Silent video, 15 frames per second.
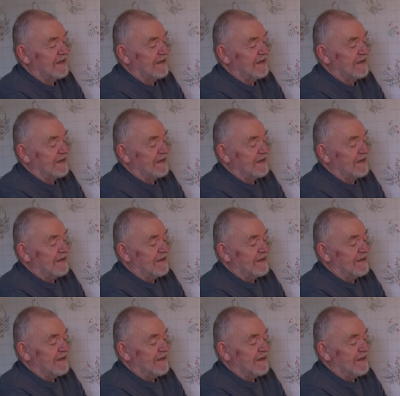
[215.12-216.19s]

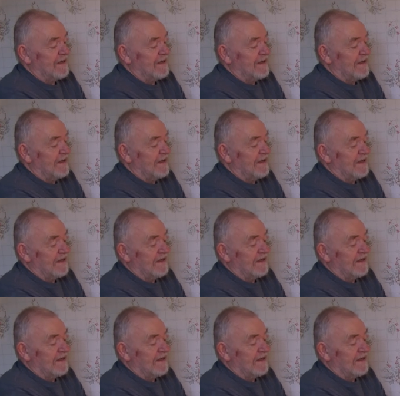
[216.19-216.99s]
(no one is talking)